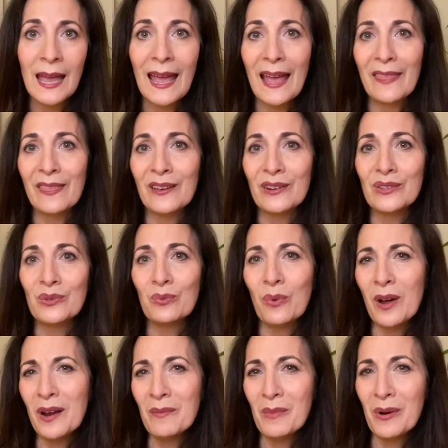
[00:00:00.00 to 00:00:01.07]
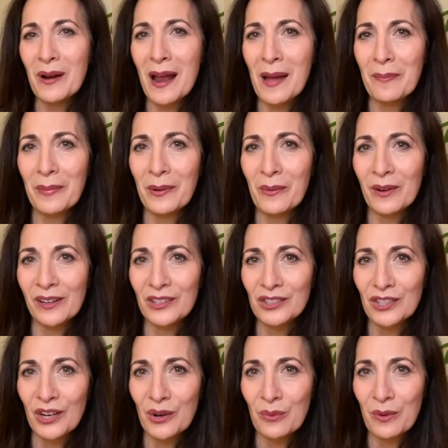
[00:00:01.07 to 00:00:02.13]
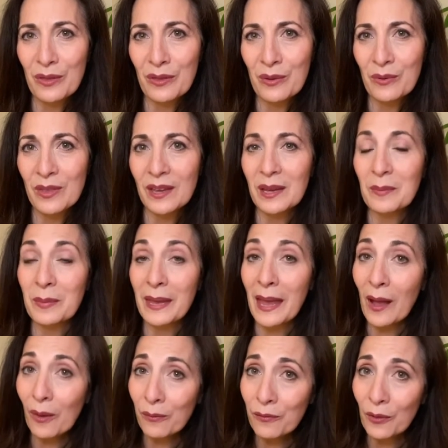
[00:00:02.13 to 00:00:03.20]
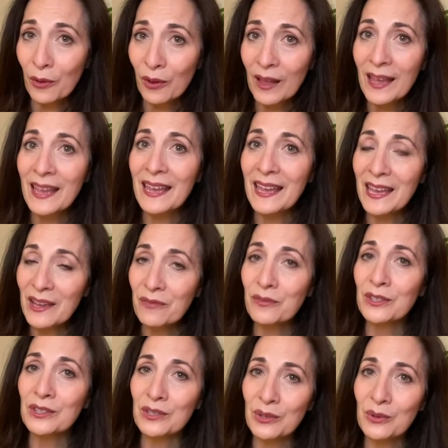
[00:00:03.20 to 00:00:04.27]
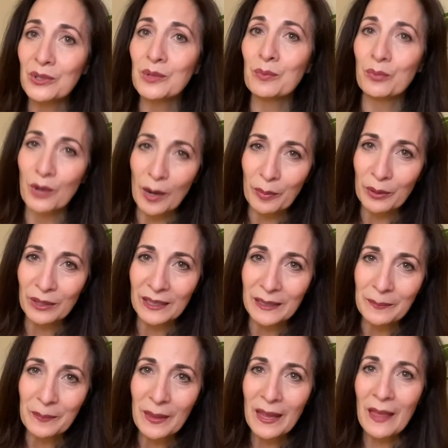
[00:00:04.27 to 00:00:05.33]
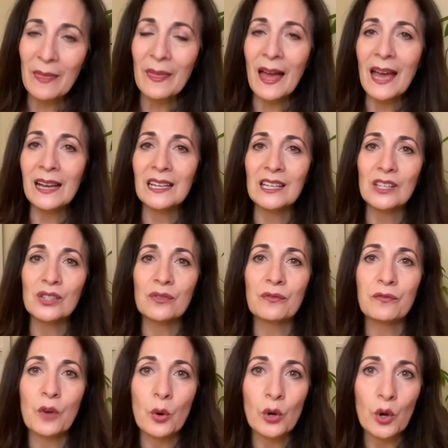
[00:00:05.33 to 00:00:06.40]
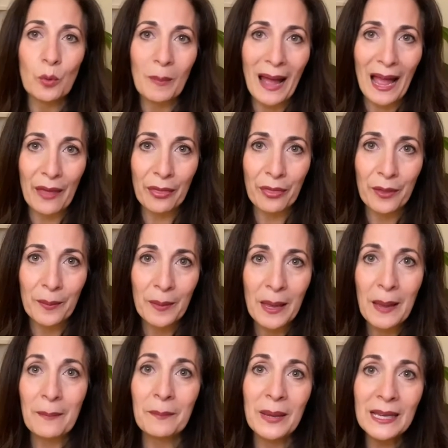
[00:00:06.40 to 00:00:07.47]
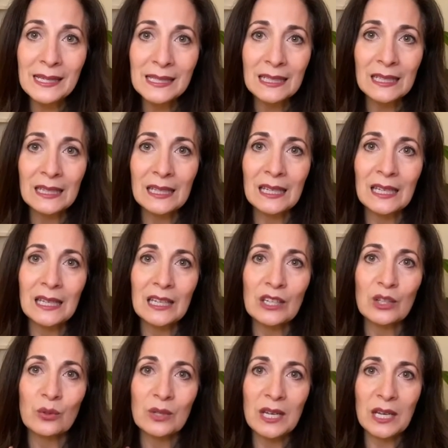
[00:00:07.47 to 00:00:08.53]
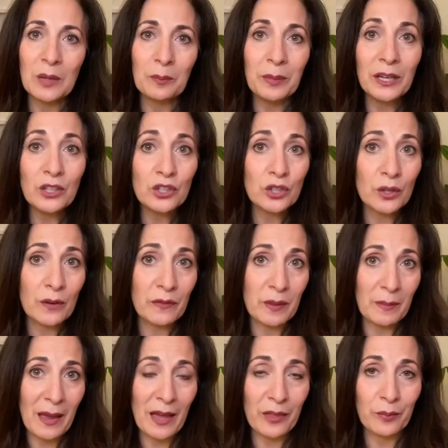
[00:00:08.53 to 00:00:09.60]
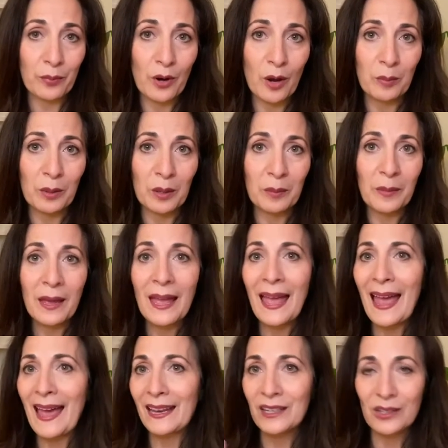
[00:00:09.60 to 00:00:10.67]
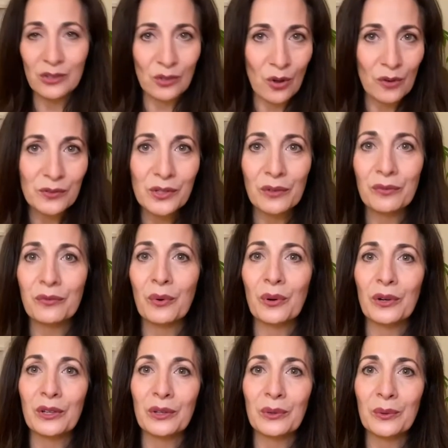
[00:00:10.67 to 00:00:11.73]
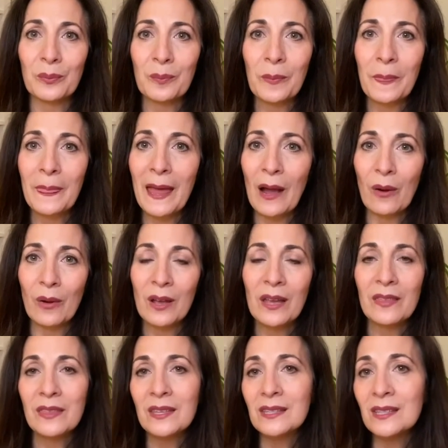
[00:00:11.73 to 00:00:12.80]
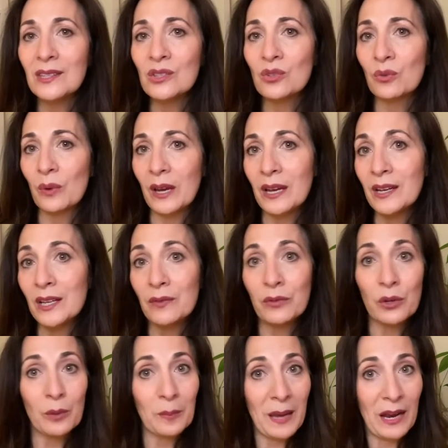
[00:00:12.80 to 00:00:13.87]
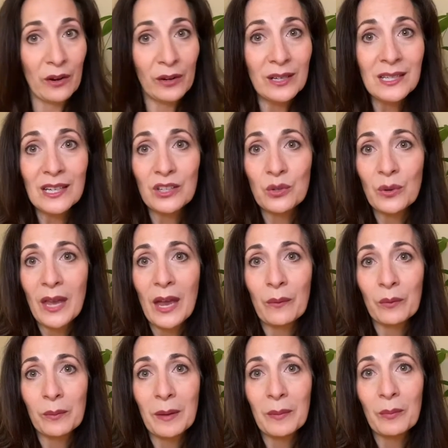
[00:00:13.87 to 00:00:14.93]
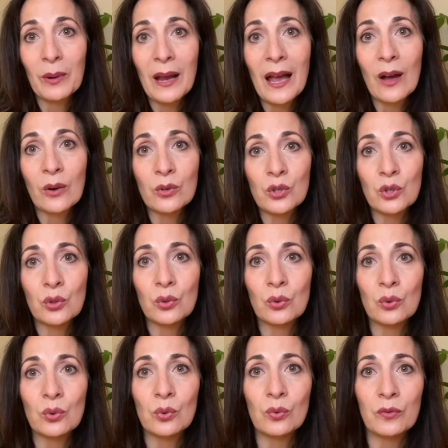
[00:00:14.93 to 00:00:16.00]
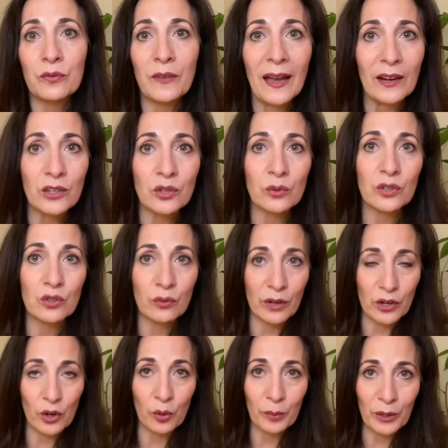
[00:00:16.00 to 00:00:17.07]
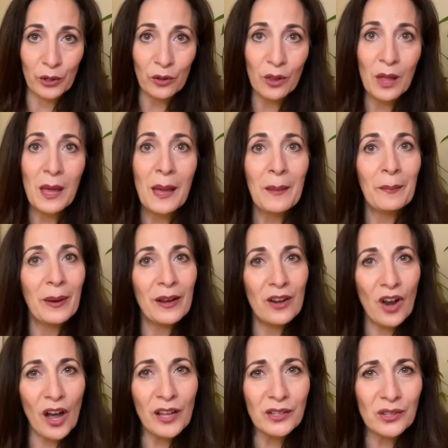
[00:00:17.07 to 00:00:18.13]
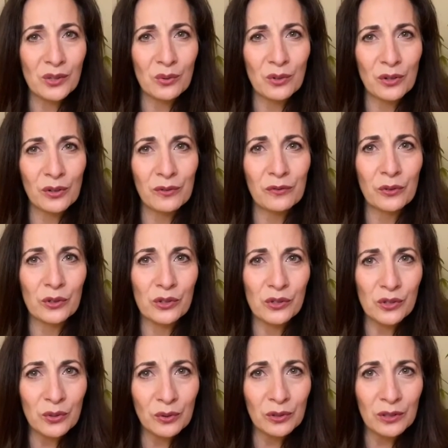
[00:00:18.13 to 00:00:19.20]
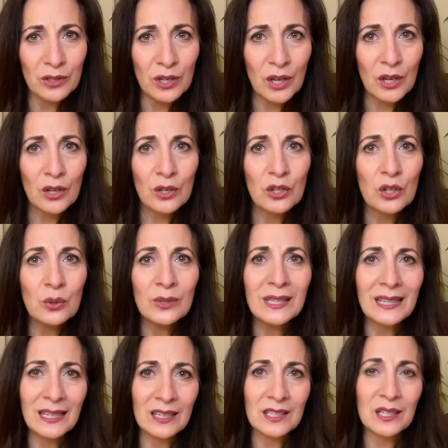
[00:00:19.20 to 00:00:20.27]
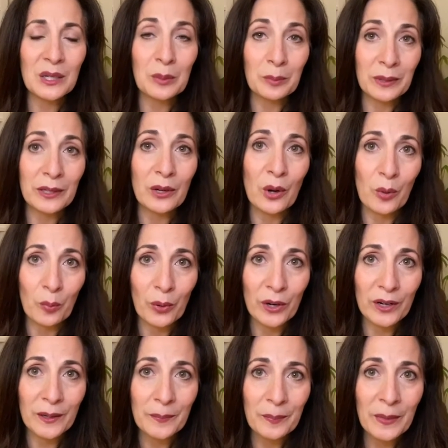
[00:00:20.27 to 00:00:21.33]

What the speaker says: And there's one more app I want to share with you that can be helpful if it's used properly. That is Photomath. Basically, you take a picture of the math problem and it solves it for you. Now, this is great if you're a parent and you can't remember how to factor a trinomial, but not so good for a student using it to complete homework.